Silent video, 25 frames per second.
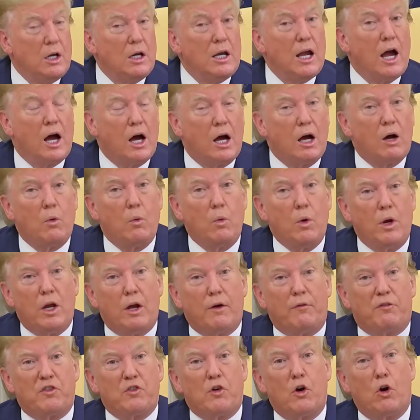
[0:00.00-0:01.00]
Yeah, we
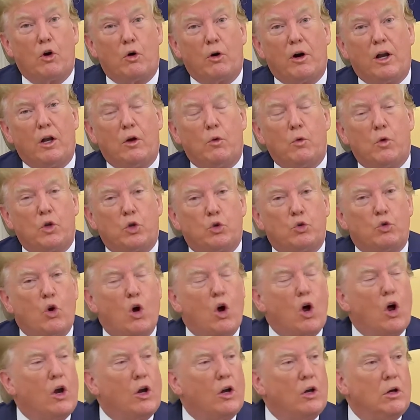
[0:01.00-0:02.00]
have already
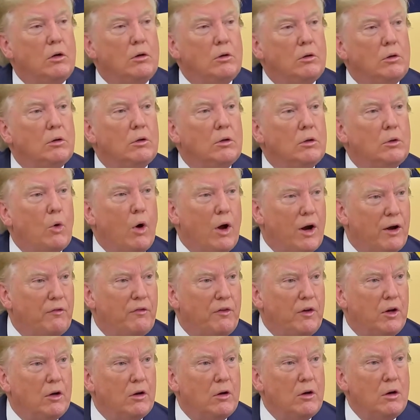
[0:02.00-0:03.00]
withdrawn quite a
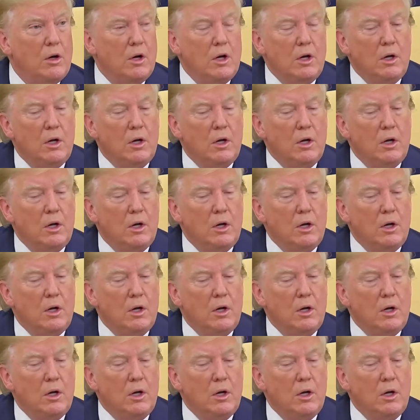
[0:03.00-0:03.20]
few,